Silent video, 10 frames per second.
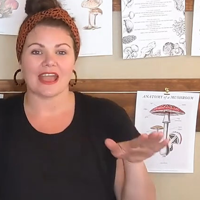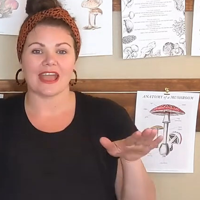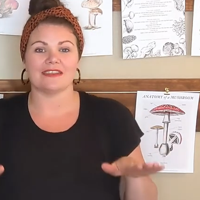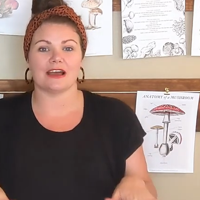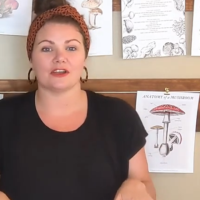
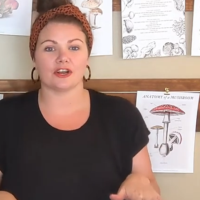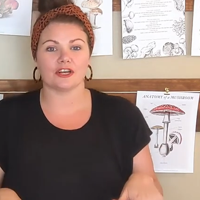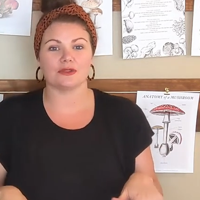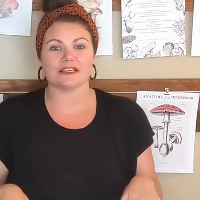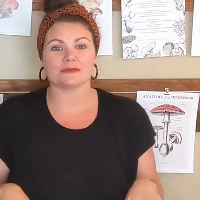And now you're
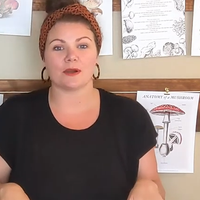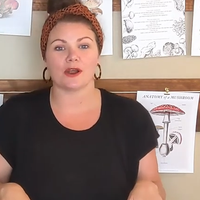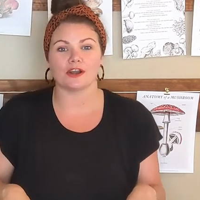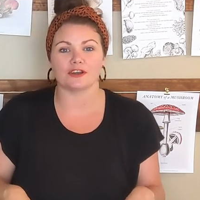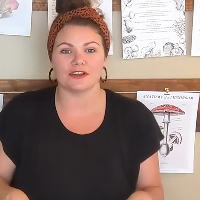going to do this
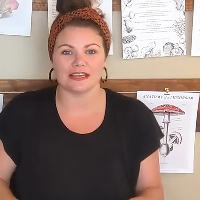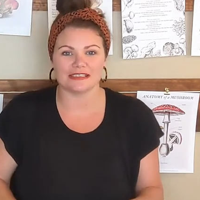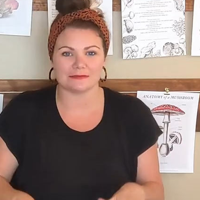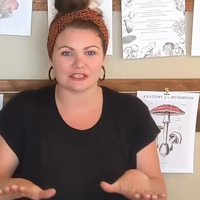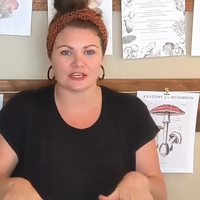part on your
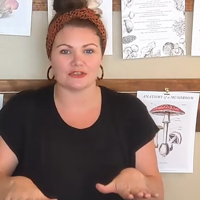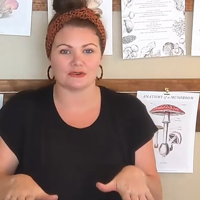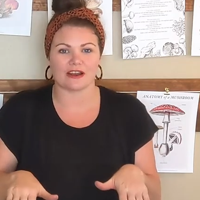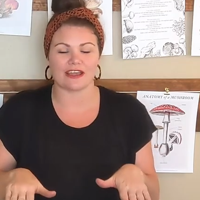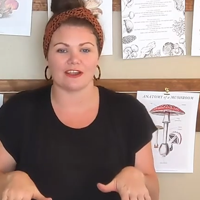knees. I'm just going to
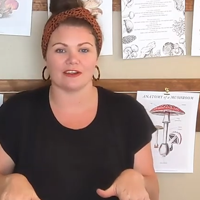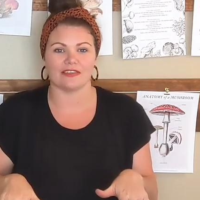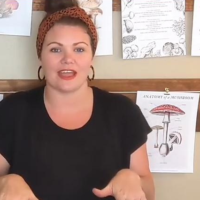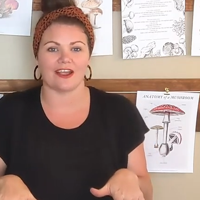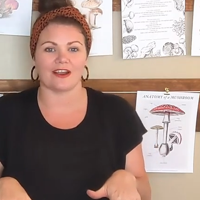do it right here in
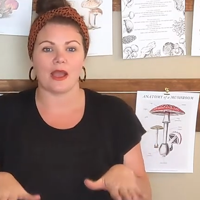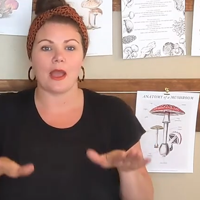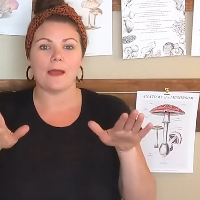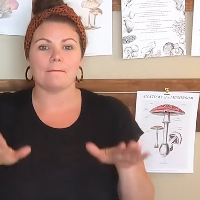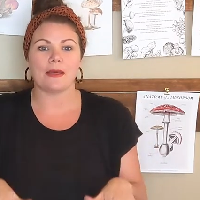the air.
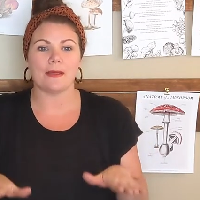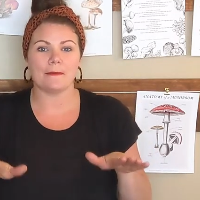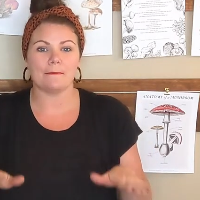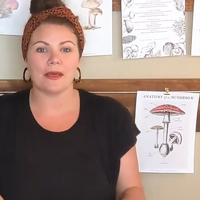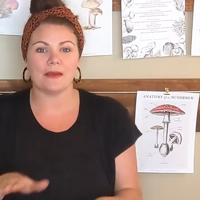
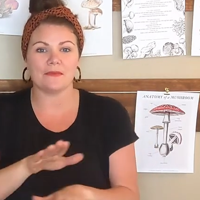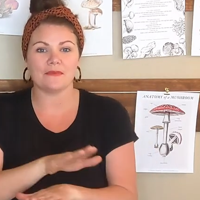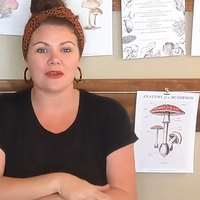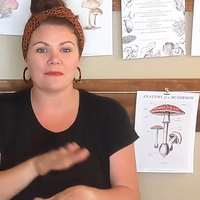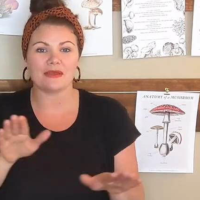Pim,
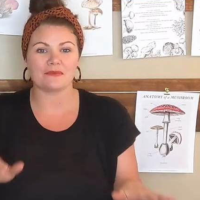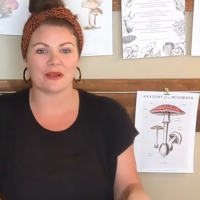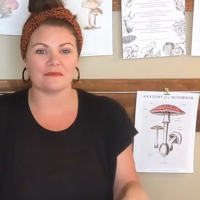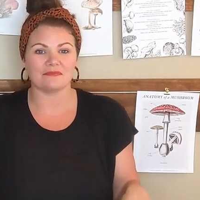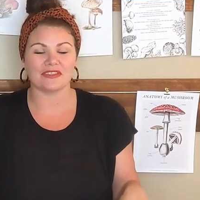pim, rimmy,
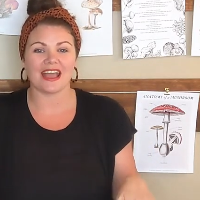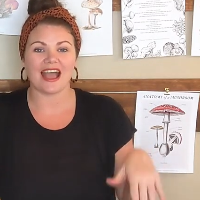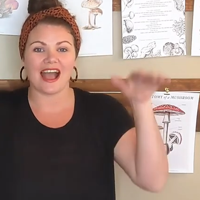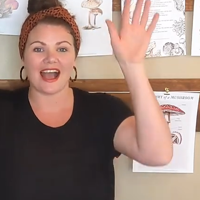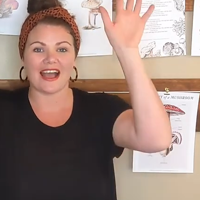rum,
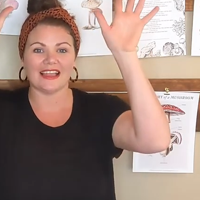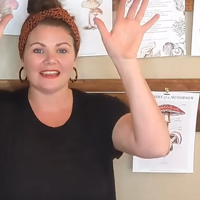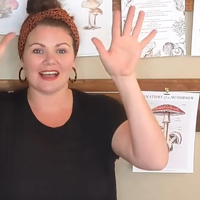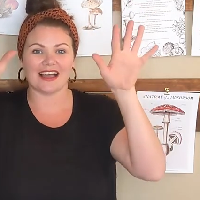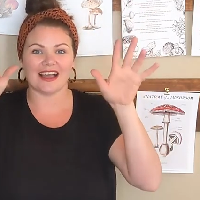I
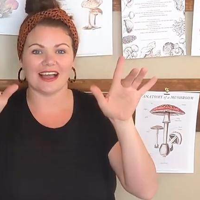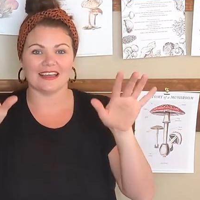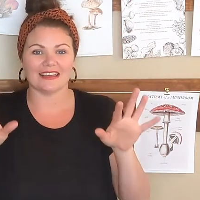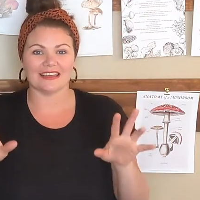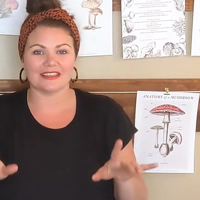
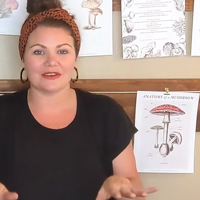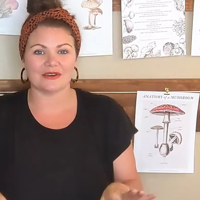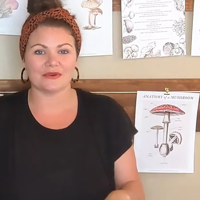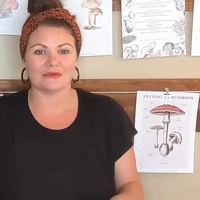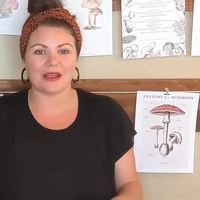like
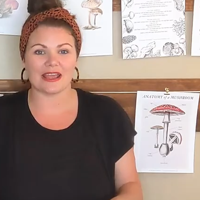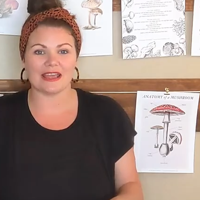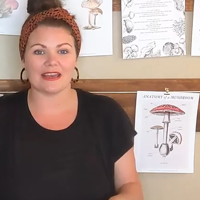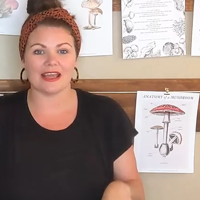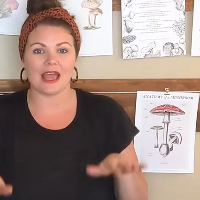the
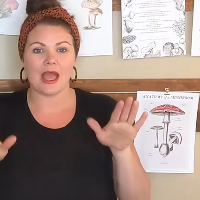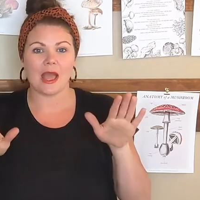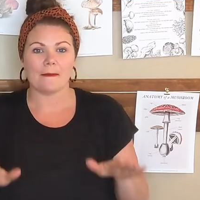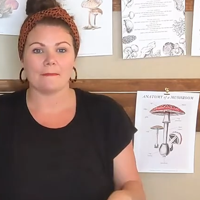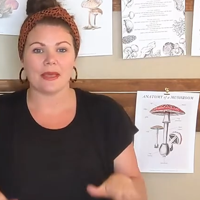rain.
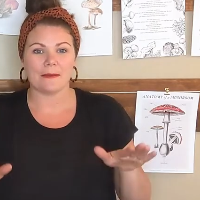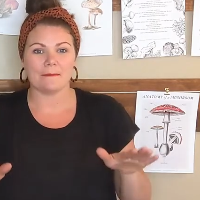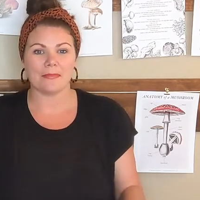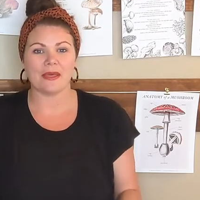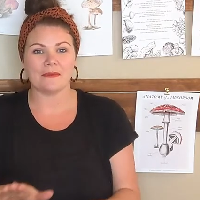
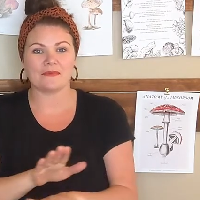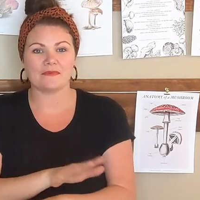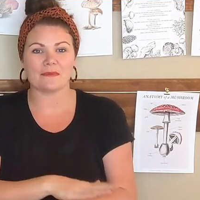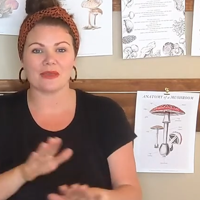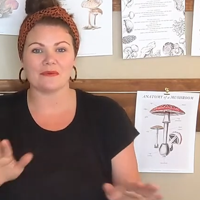Pim, pim,
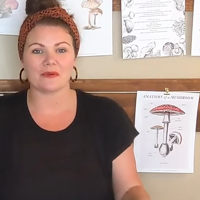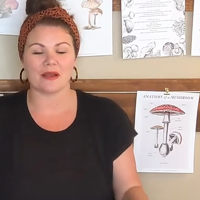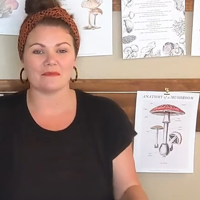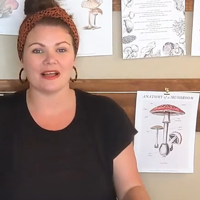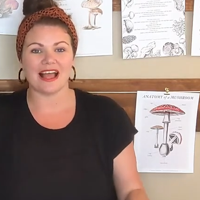rimmy,
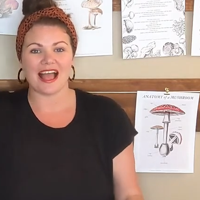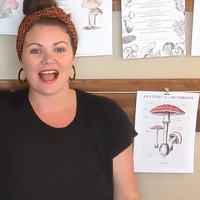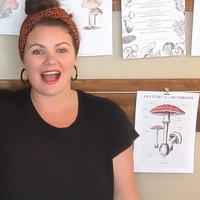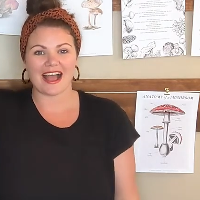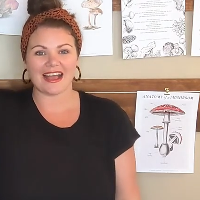rum,
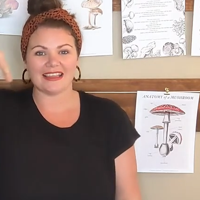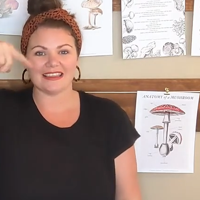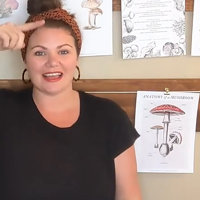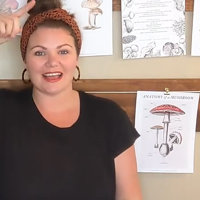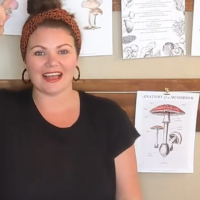I
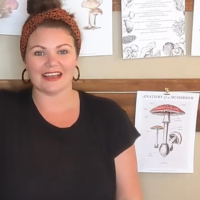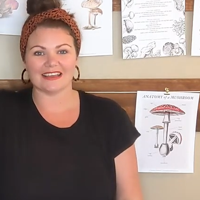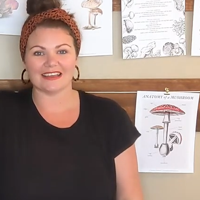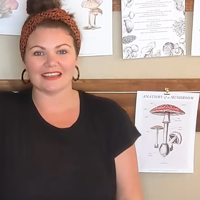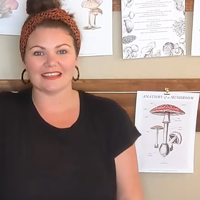
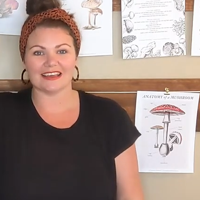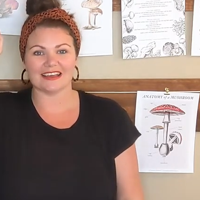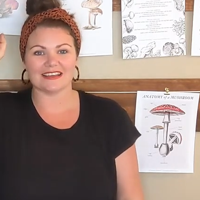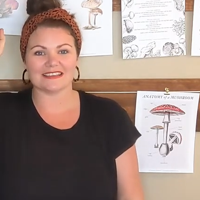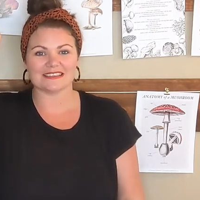like
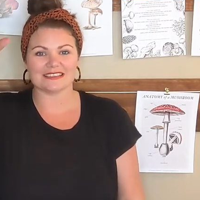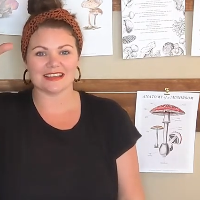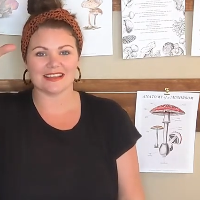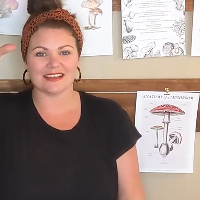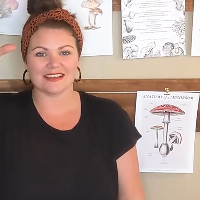the
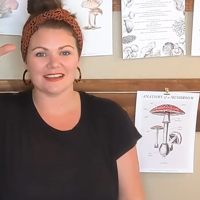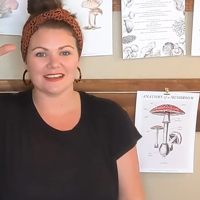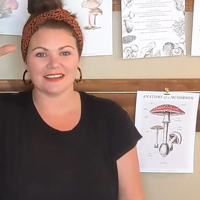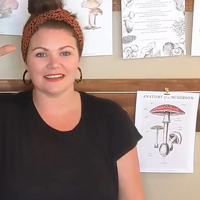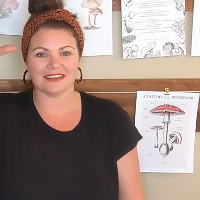
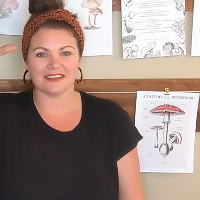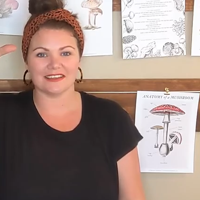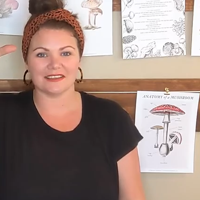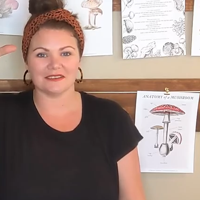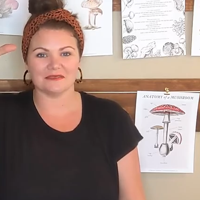
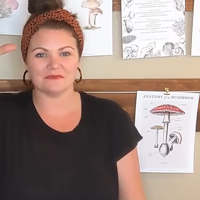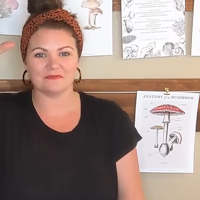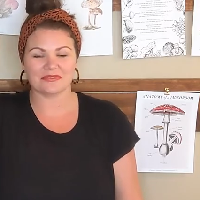sun.